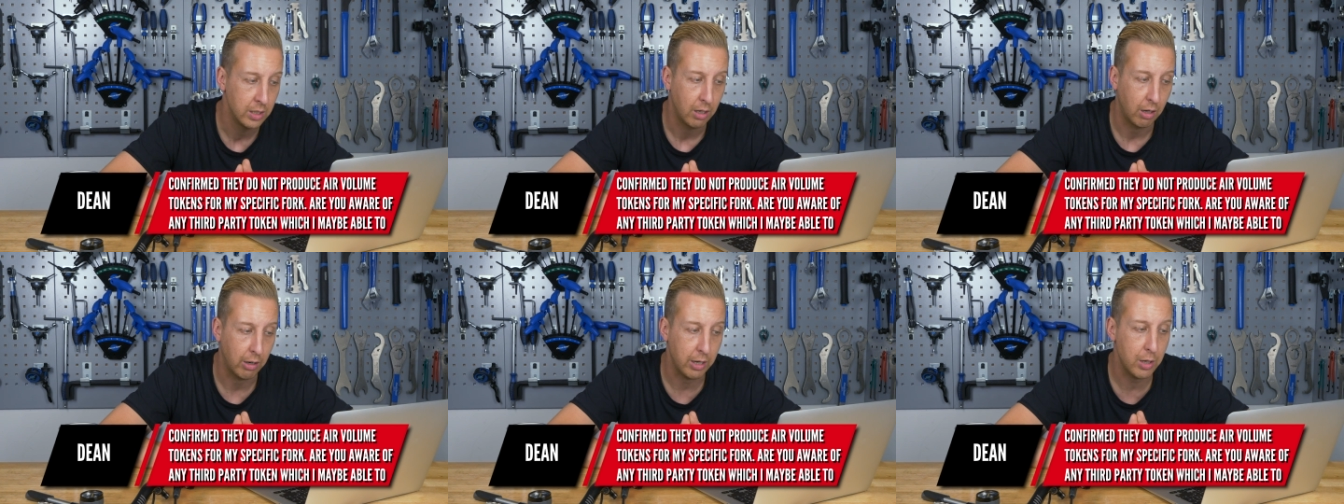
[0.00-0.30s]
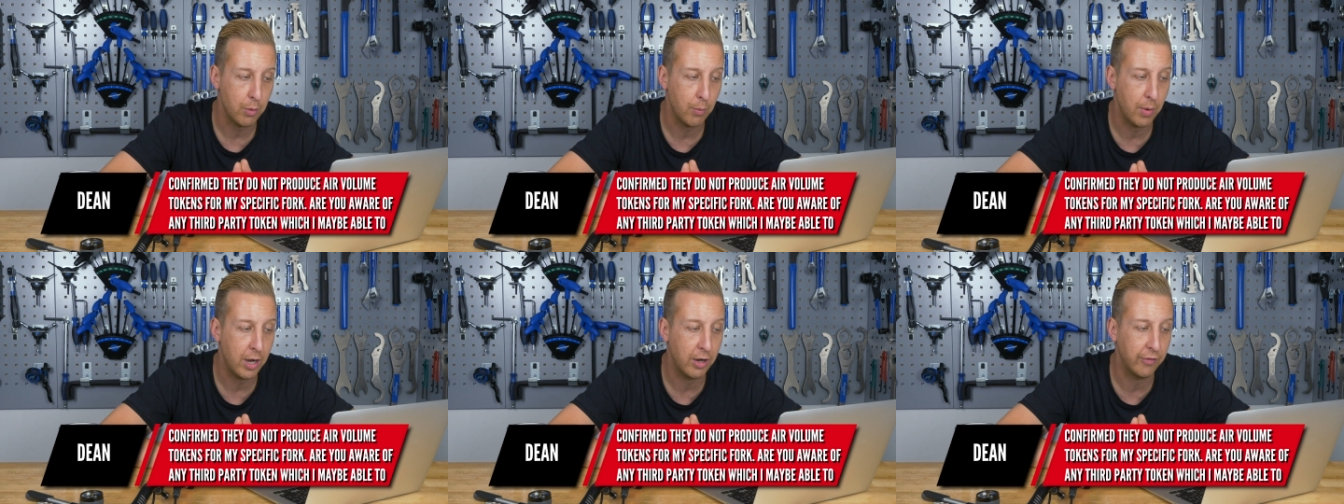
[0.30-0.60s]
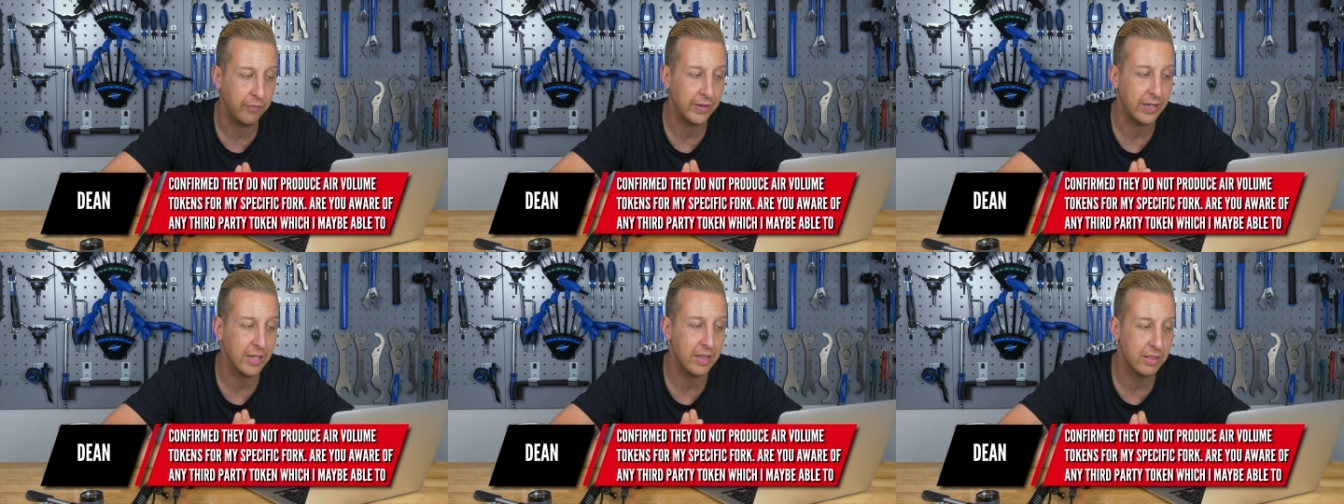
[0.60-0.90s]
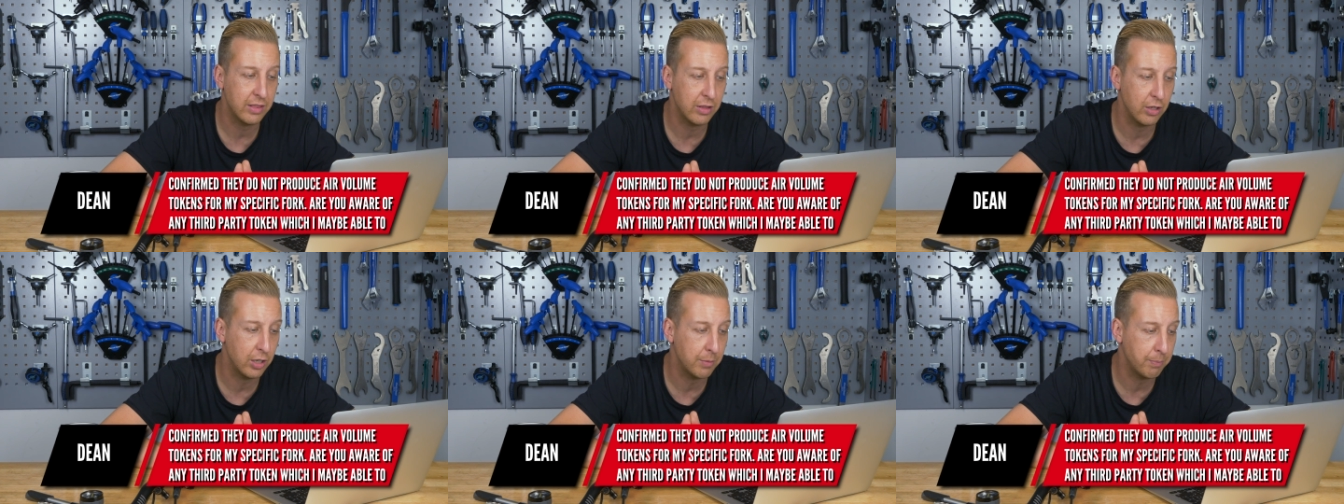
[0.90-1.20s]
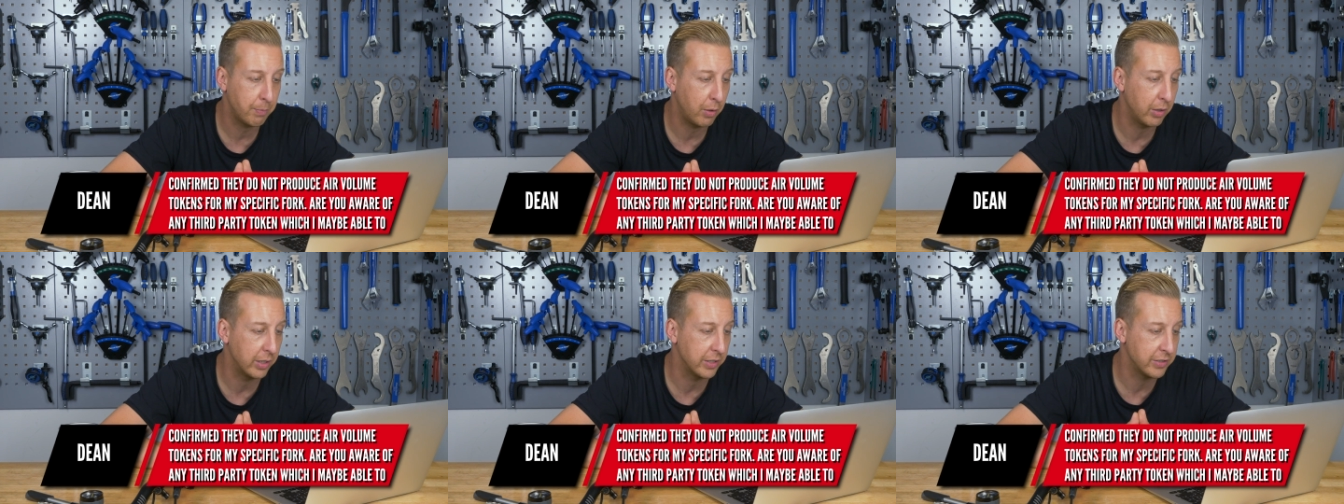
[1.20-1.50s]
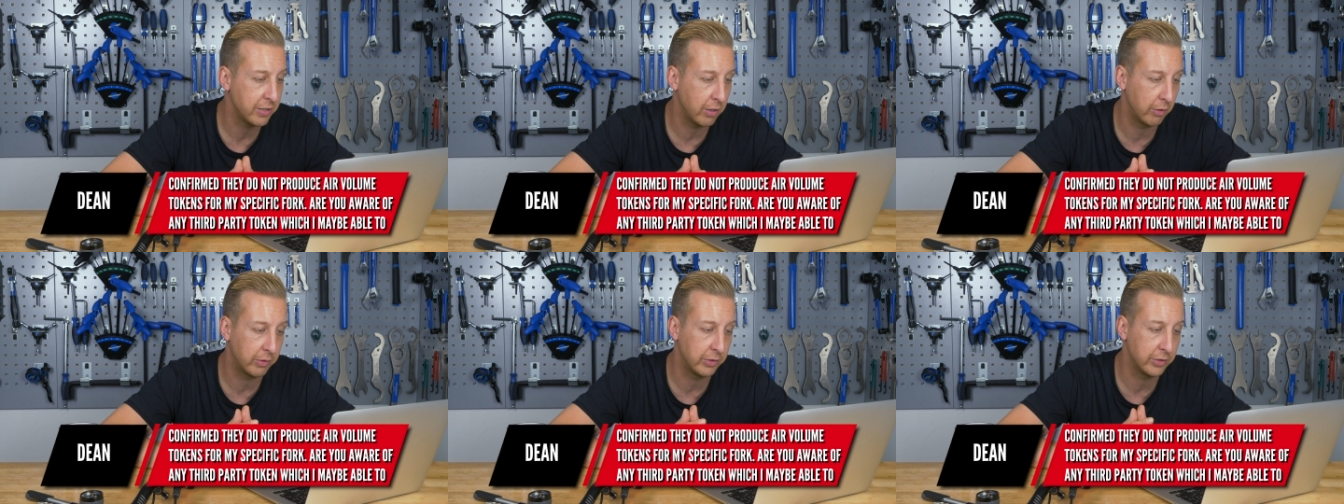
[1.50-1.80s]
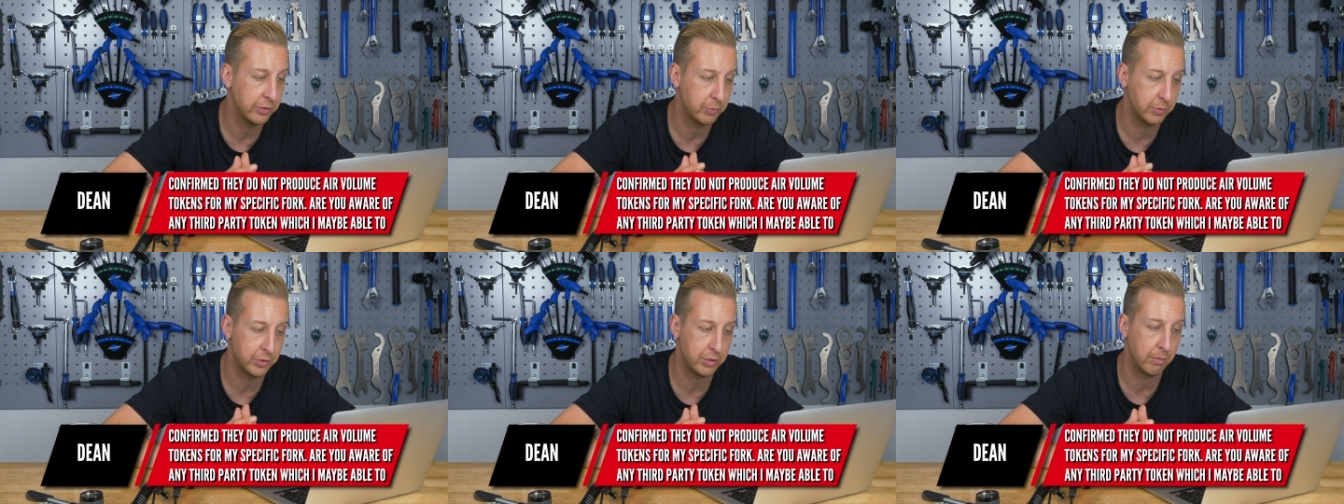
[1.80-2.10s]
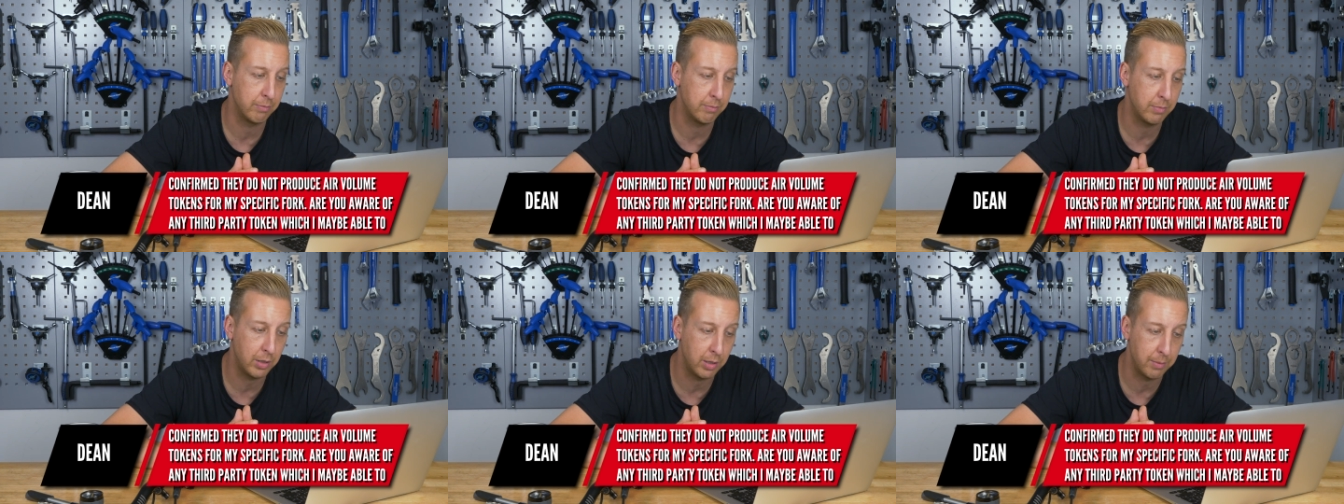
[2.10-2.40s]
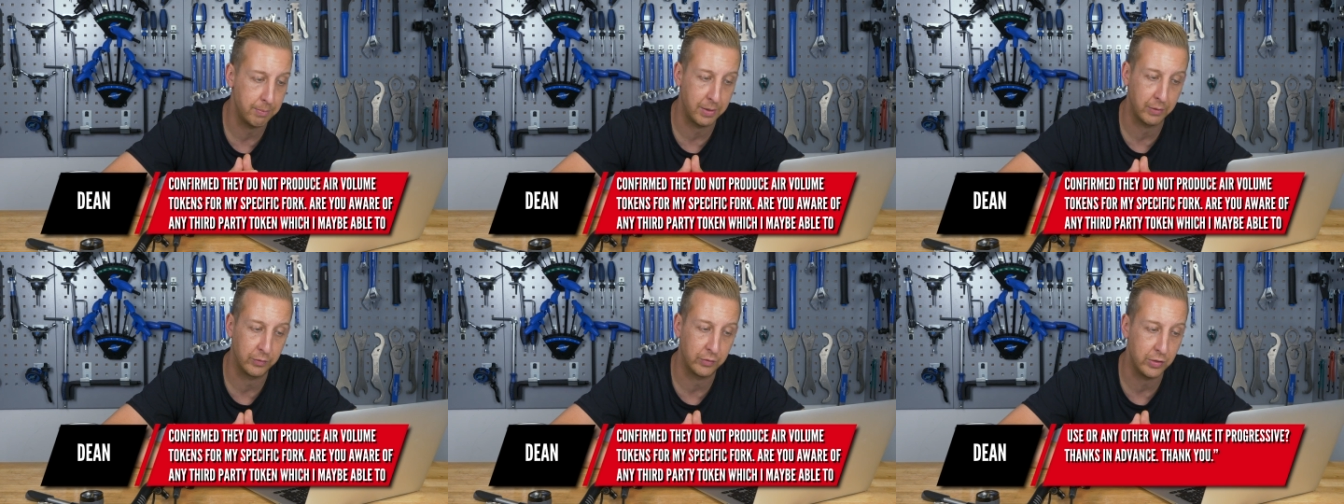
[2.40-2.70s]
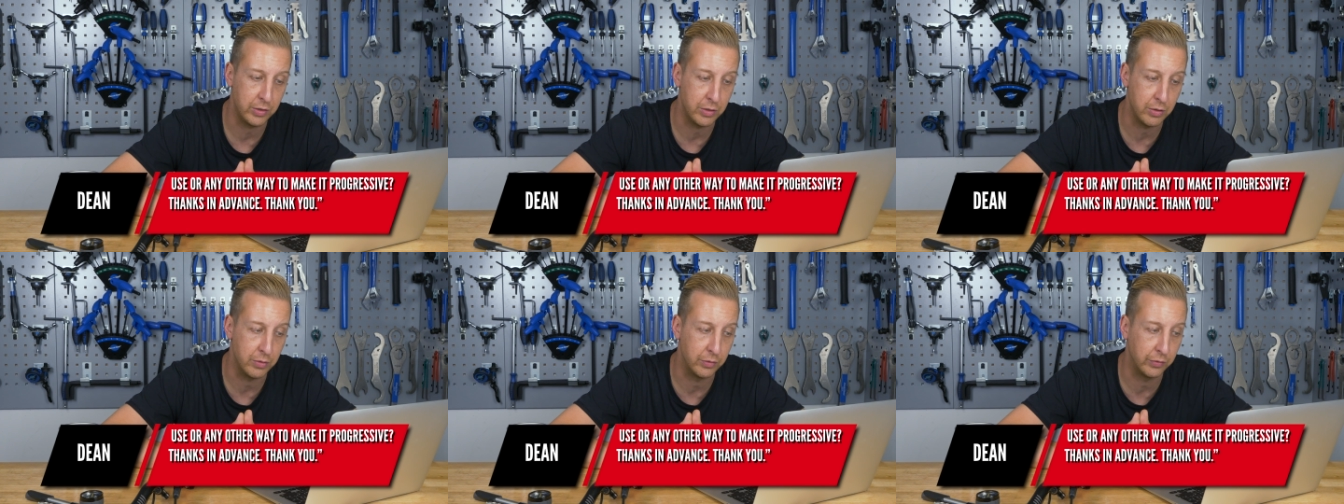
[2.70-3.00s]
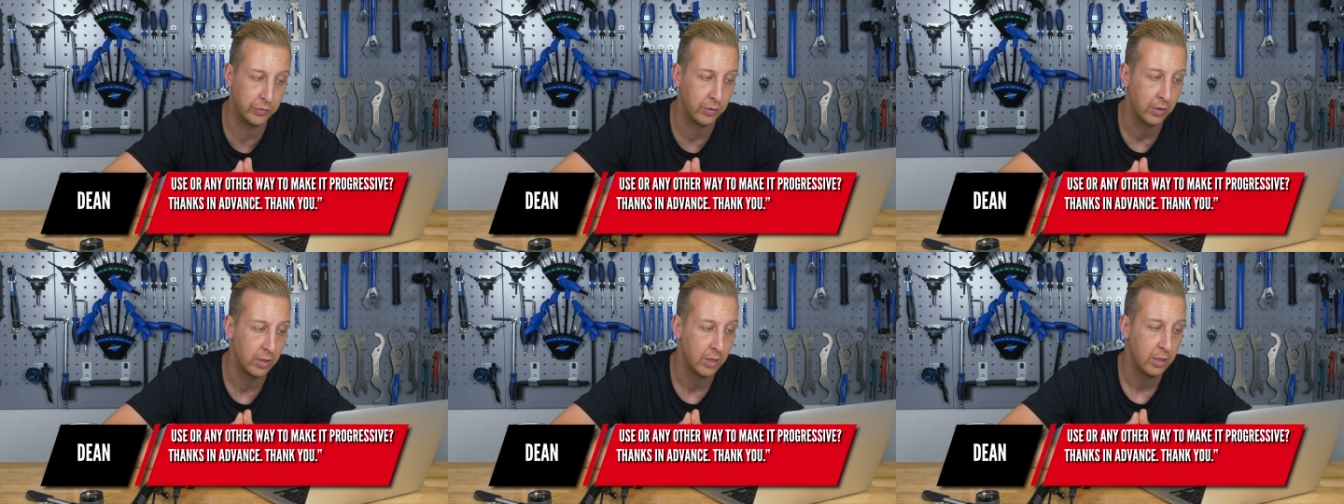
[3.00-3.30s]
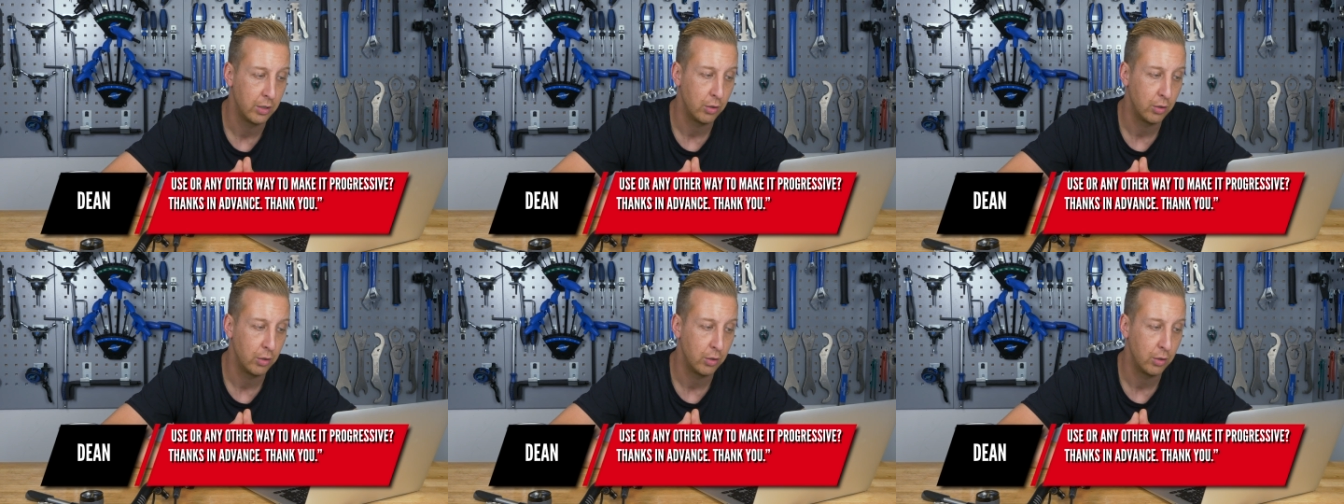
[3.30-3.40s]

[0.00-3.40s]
Are you aware of any third-party tokens which I might be able to use,